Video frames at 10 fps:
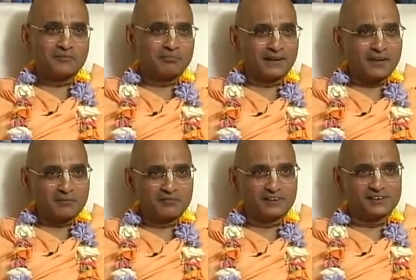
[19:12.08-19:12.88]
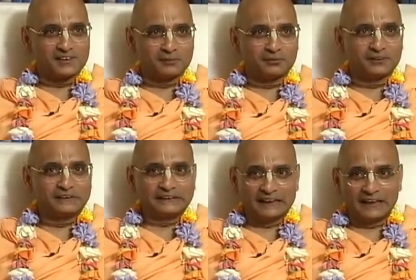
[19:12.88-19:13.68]
picked up the
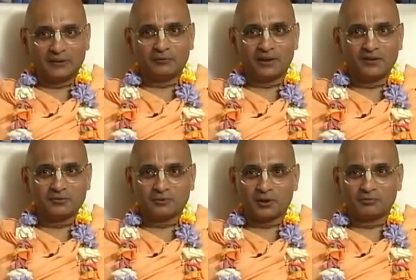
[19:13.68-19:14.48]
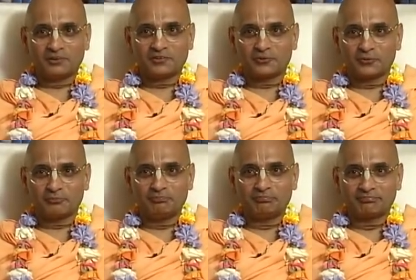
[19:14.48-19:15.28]
vegetables and went to Prabhupada's room.